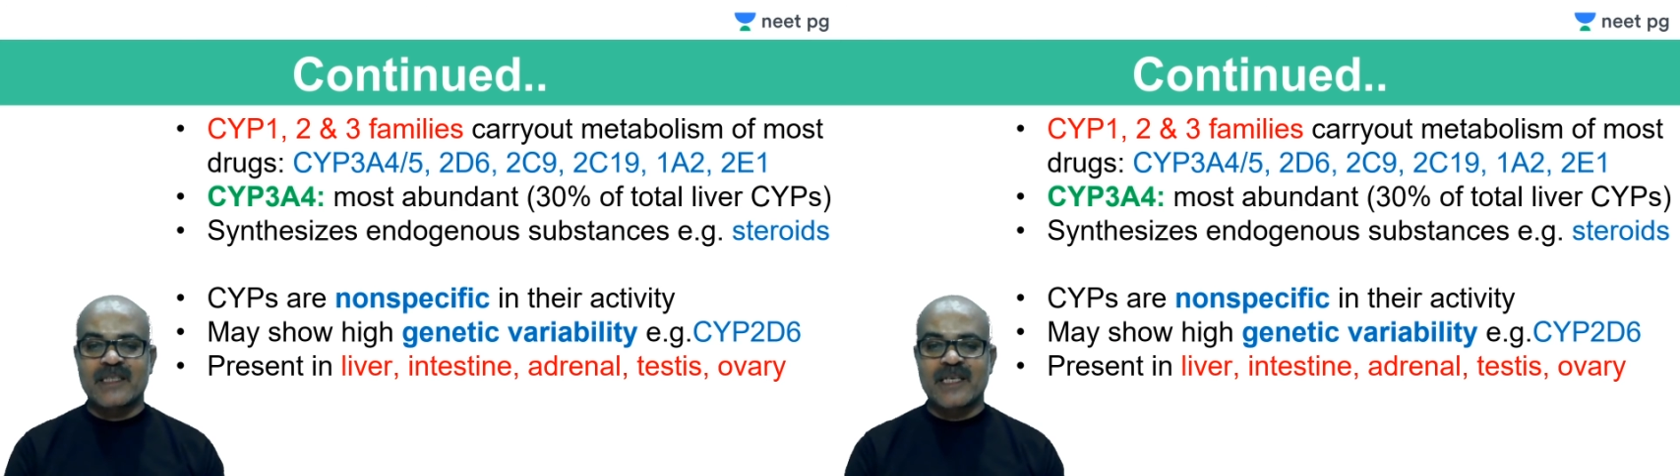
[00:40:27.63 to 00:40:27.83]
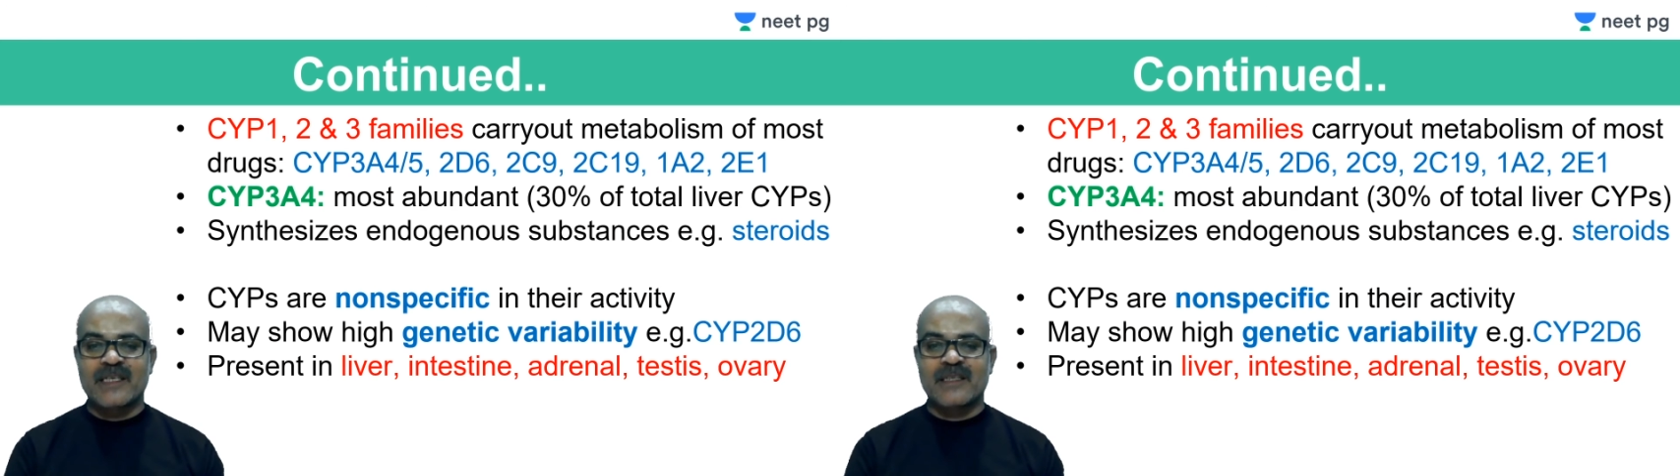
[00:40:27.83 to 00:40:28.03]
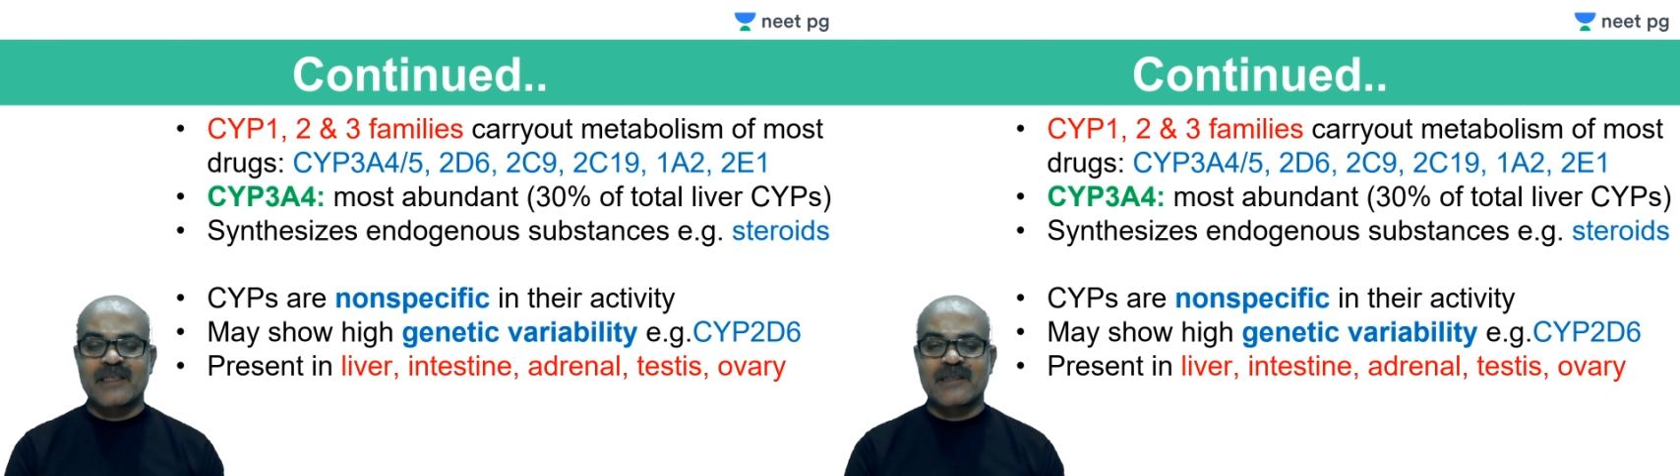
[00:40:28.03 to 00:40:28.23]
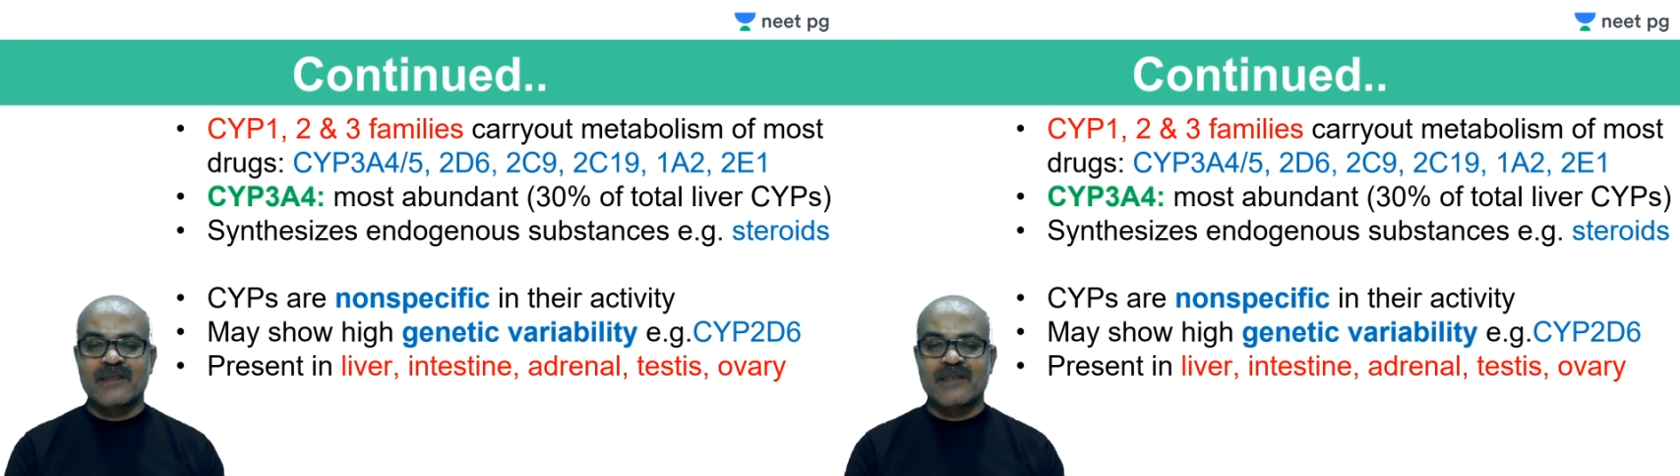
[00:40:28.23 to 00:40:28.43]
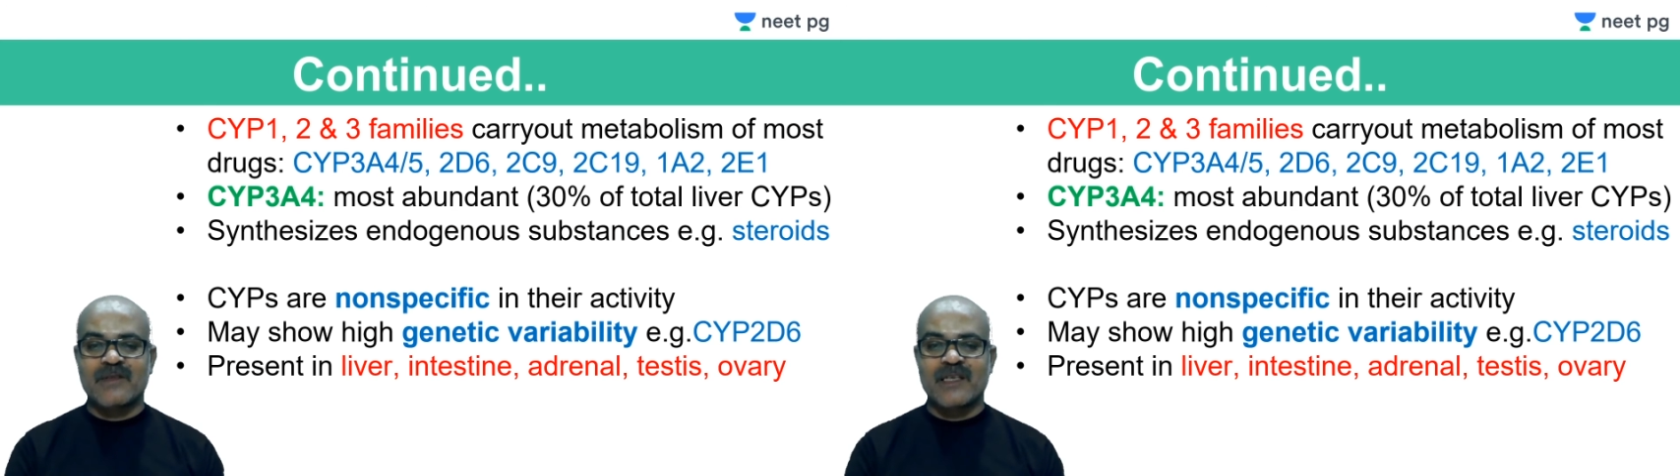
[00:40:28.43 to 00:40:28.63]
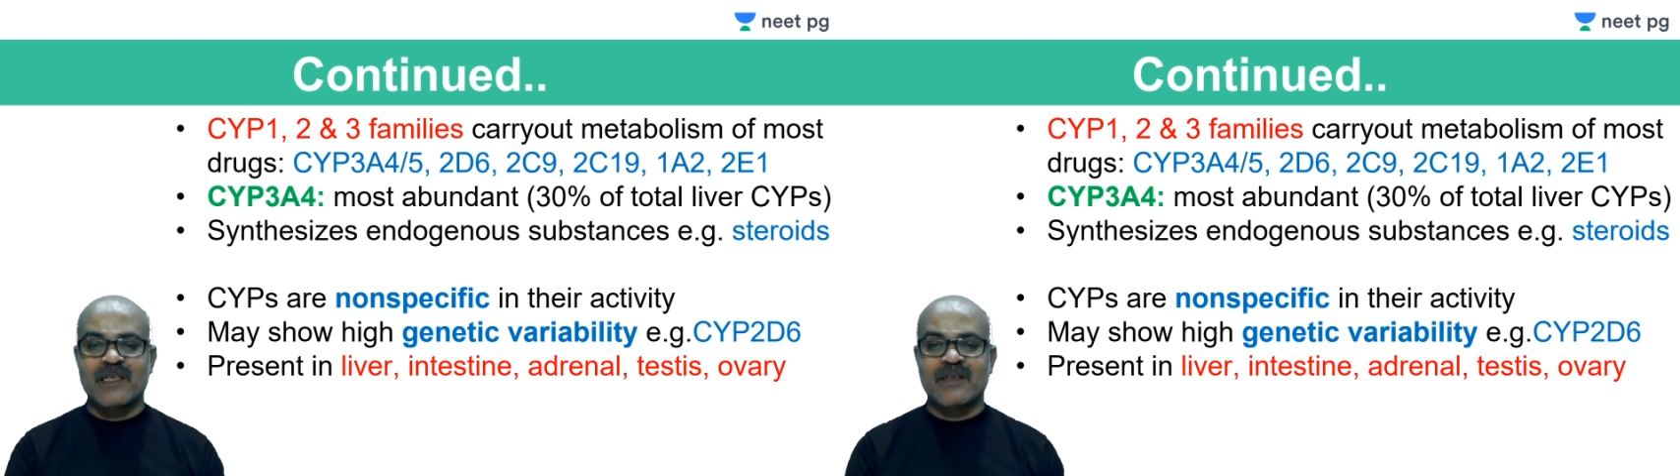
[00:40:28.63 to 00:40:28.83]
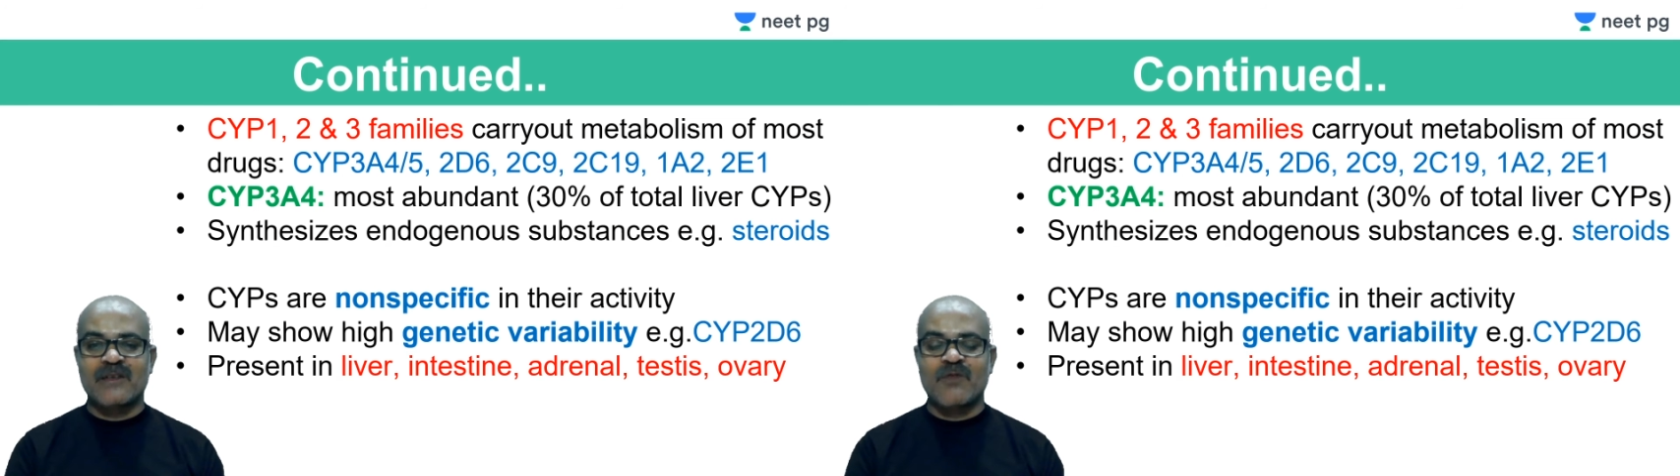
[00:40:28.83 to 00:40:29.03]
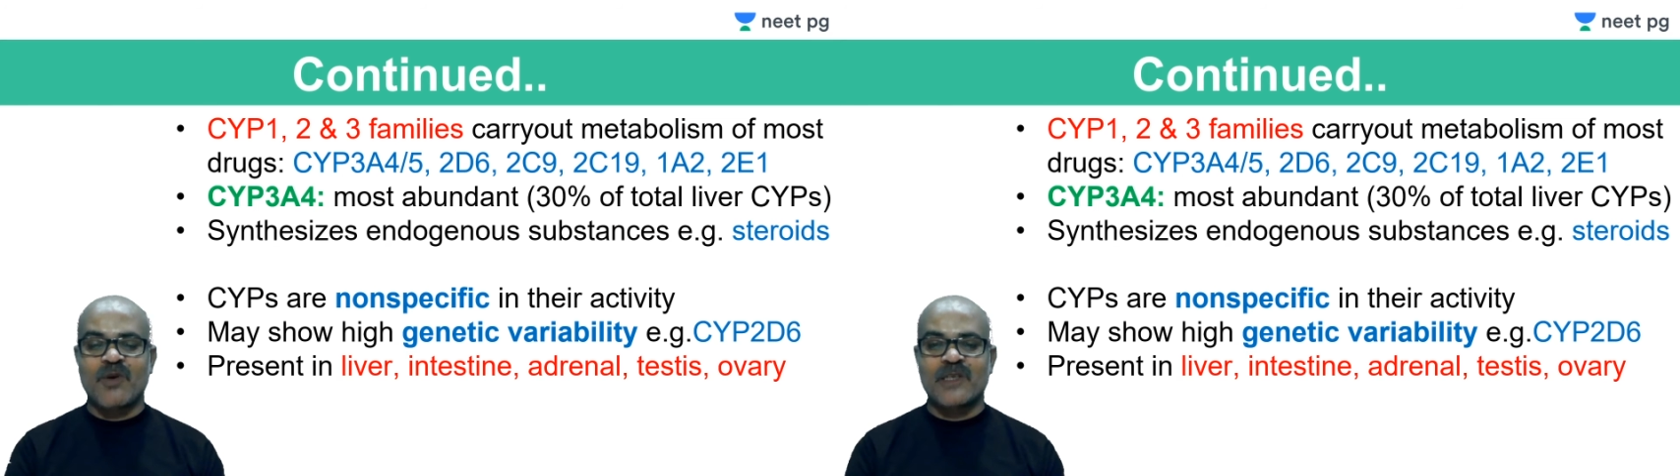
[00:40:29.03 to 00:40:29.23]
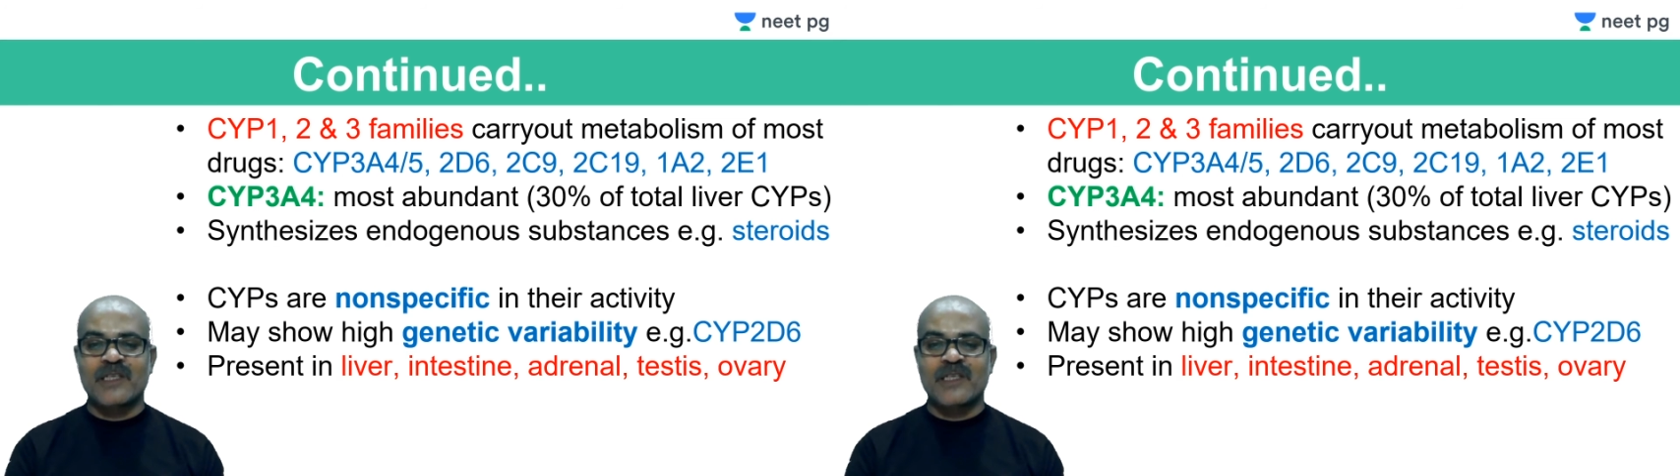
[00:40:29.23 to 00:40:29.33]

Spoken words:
they were involved